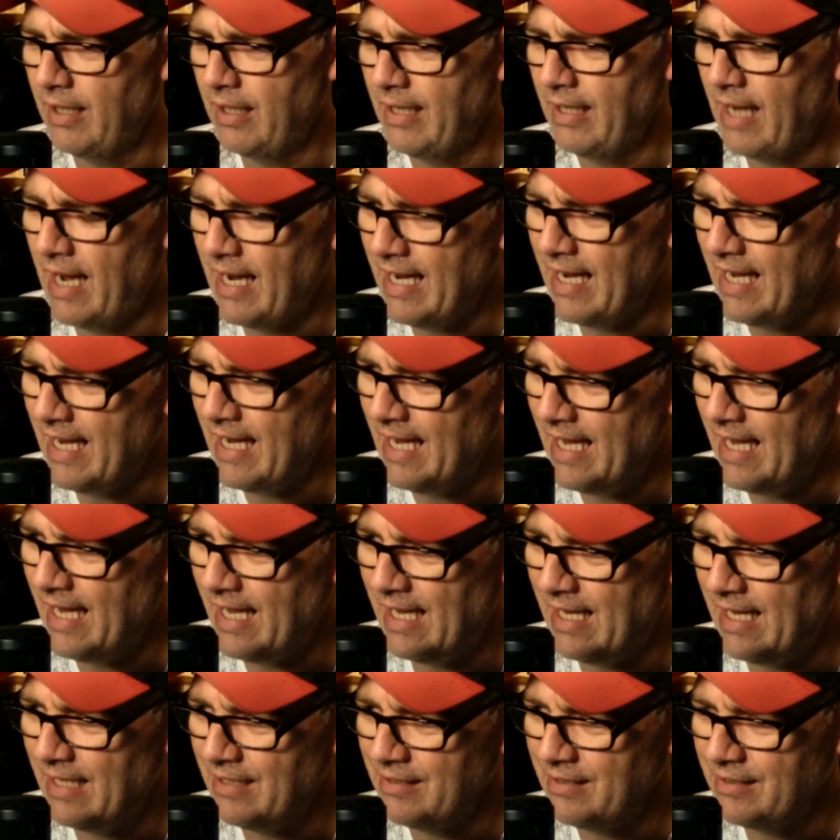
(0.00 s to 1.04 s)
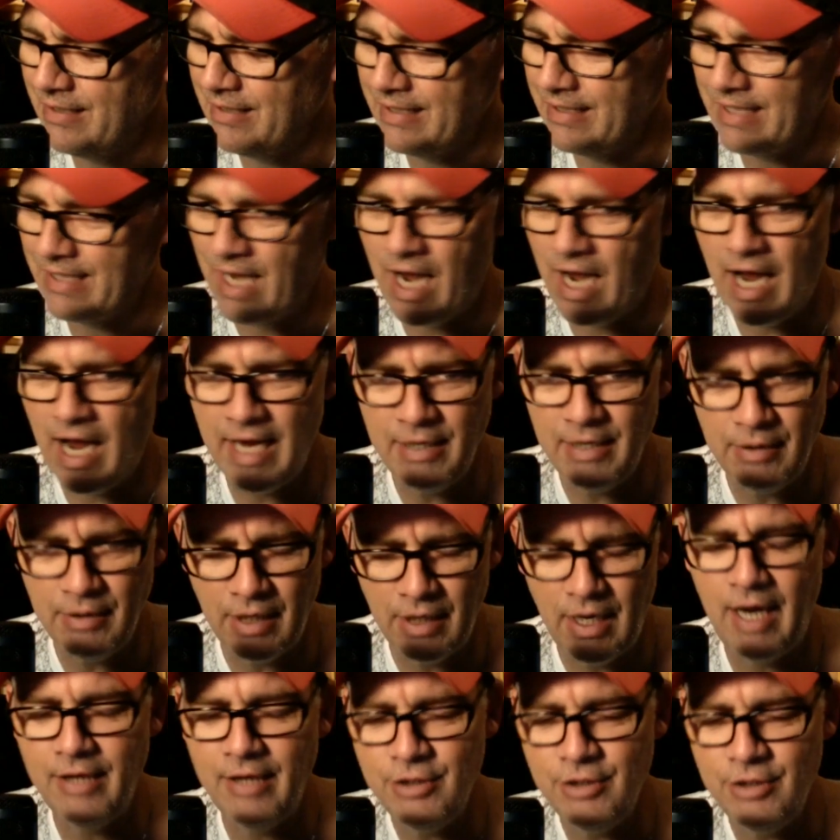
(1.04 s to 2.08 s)
I had like I
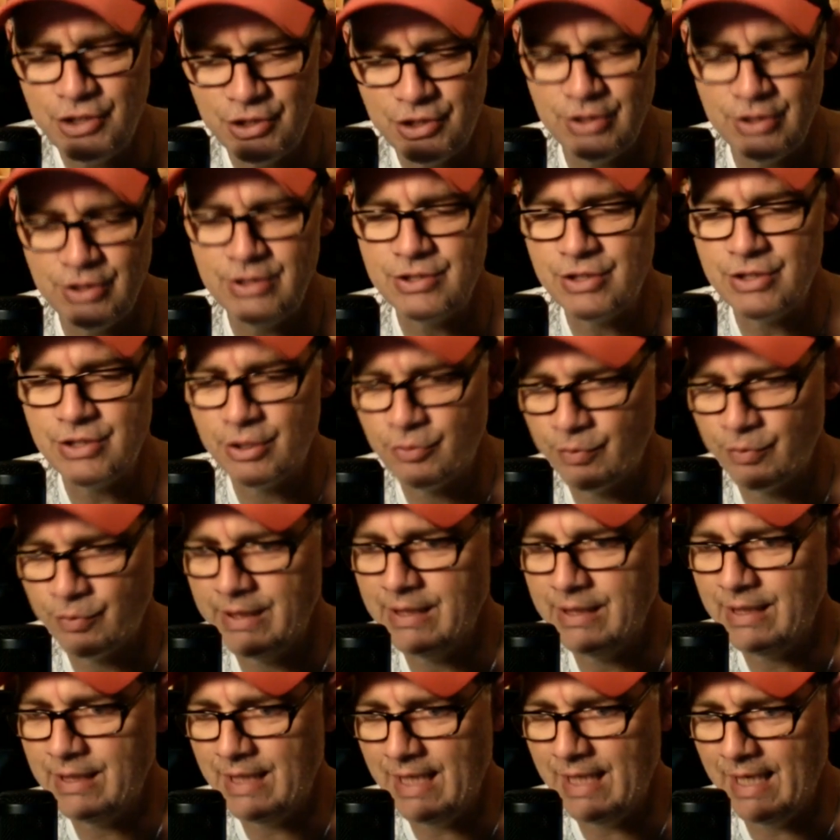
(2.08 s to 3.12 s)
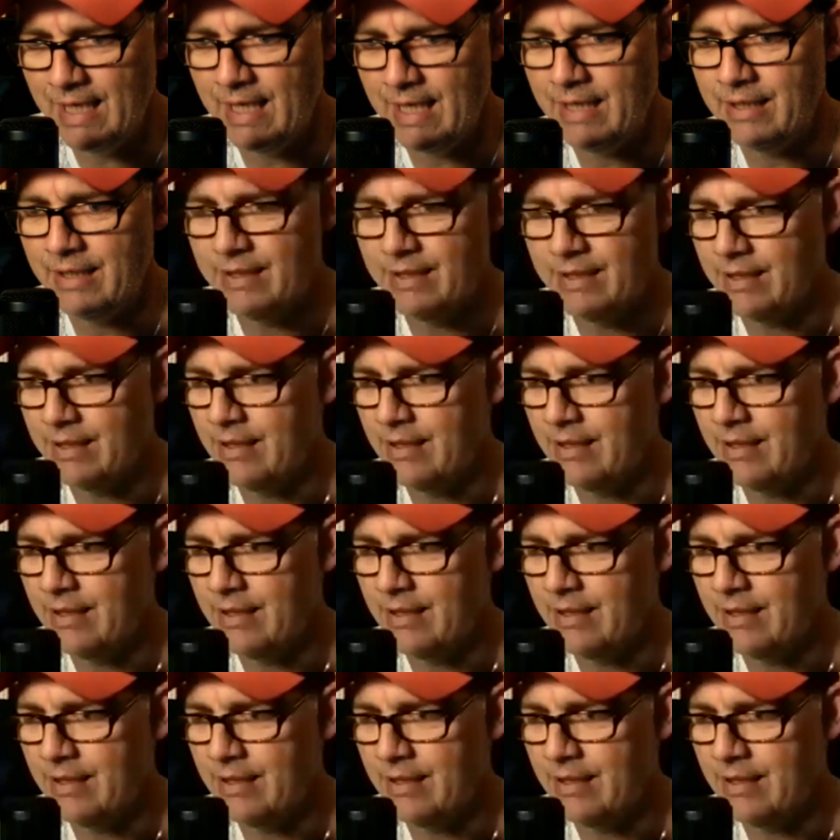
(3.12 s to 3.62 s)
I stood as a green candidate